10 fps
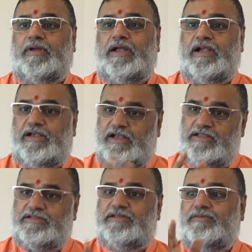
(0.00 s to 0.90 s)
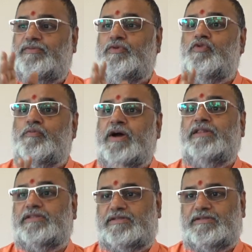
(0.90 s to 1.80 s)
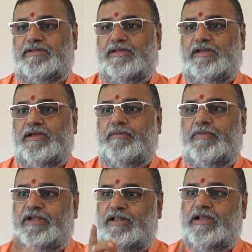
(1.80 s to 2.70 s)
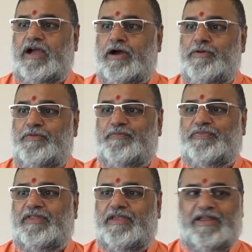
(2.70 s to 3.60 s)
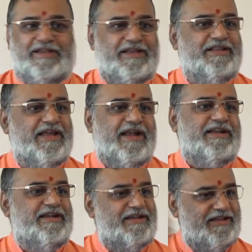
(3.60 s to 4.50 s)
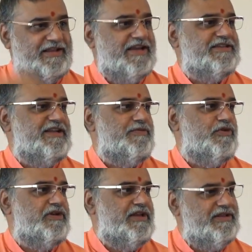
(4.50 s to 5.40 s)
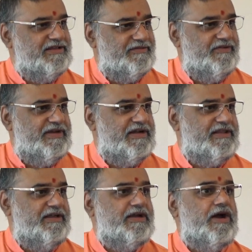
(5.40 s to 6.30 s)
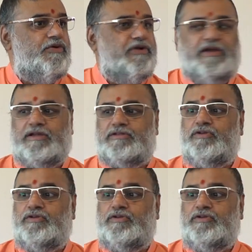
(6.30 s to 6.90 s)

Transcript: at least few months. But in cow, eating that and the next day morning, we get the cow dung.